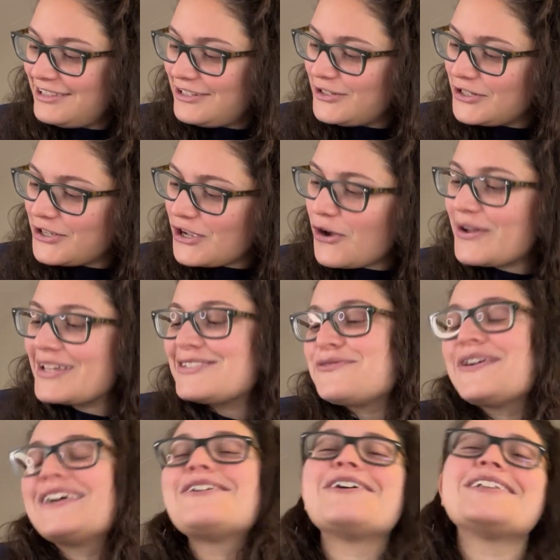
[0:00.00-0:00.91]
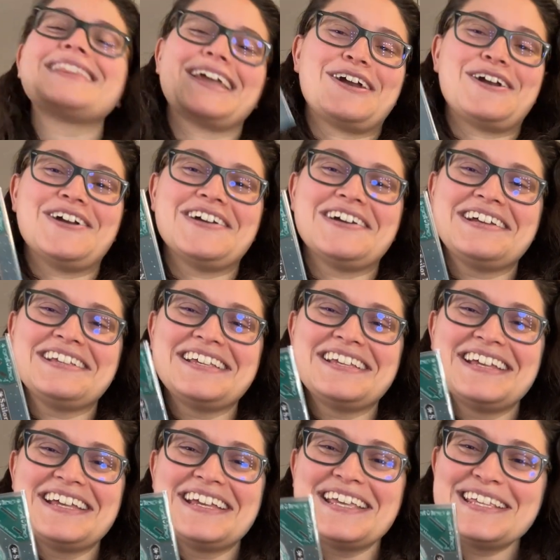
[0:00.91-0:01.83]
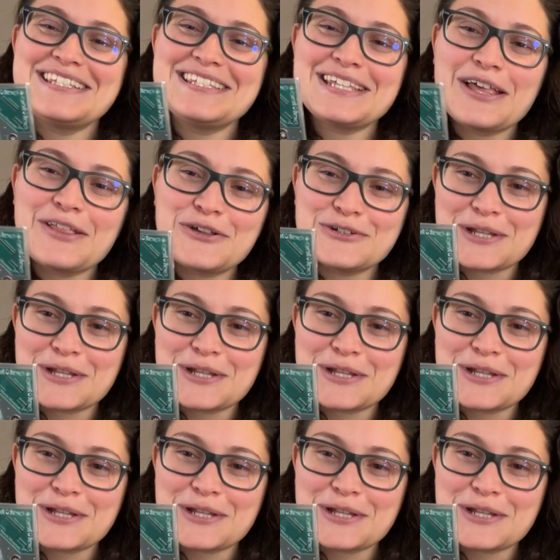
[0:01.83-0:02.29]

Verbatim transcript: there you go. It's right on there. Sailor